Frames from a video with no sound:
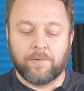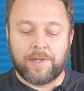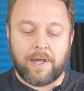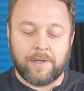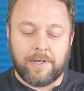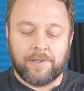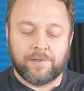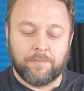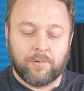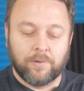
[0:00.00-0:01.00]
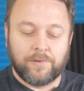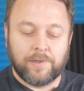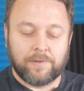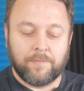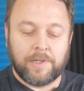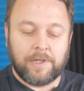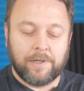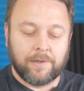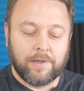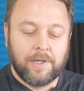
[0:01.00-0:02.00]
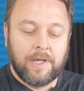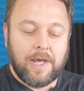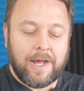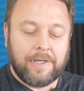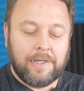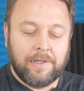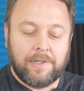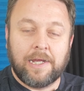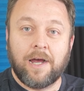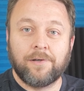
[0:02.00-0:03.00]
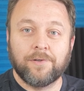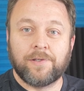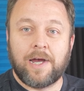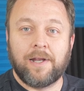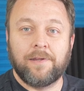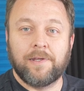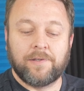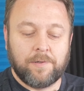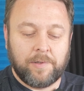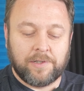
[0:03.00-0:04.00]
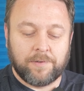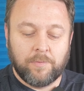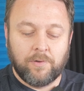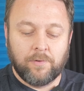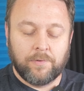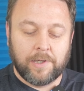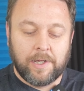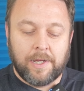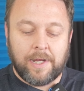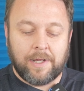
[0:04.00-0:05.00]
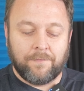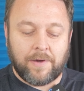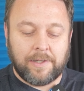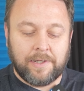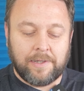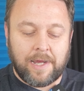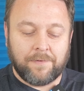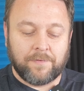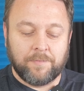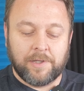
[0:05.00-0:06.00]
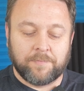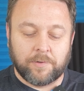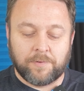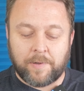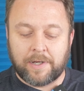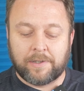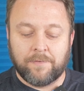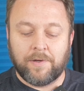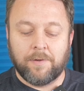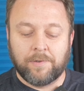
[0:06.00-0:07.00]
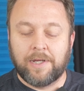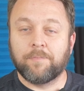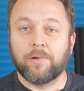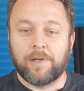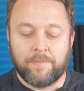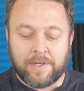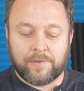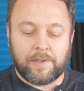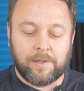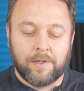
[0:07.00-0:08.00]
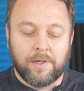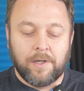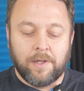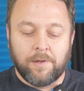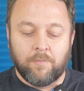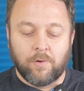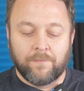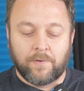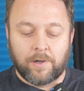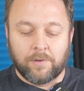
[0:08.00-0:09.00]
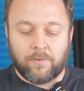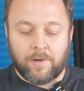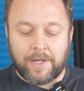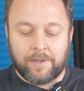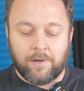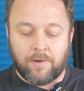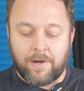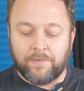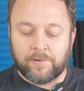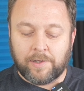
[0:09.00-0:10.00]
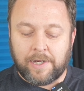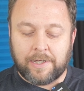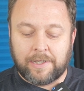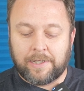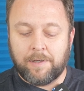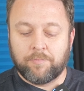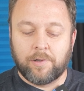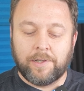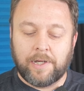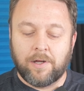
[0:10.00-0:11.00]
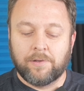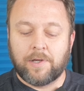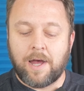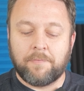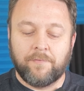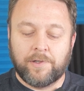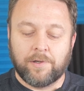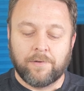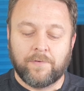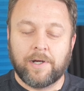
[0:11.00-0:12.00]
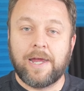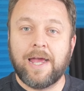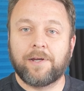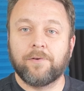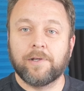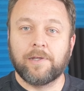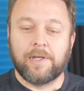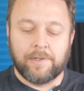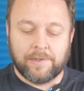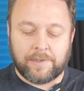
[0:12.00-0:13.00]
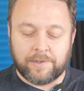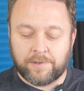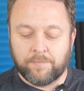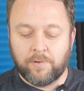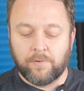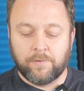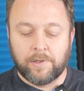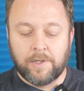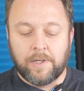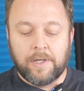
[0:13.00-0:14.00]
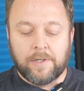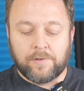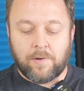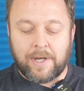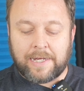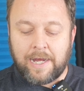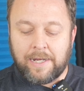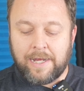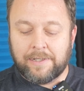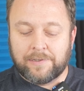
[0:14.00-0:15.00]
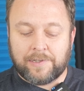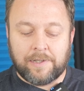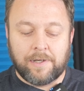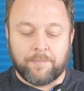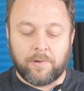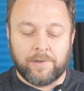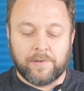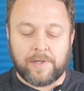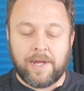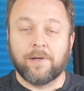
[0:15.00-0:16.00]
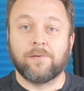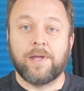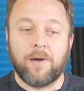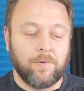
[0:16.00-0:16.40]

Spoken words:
without any support system in here. I needed the underside of this to be smooth, and if I did that from this perspective, it would get pretty messy. The more vertical I go, obviously, it can keep printing on top of each other very accurately, and this gets smooth. So I kind of had to sit it up on this angle. Now,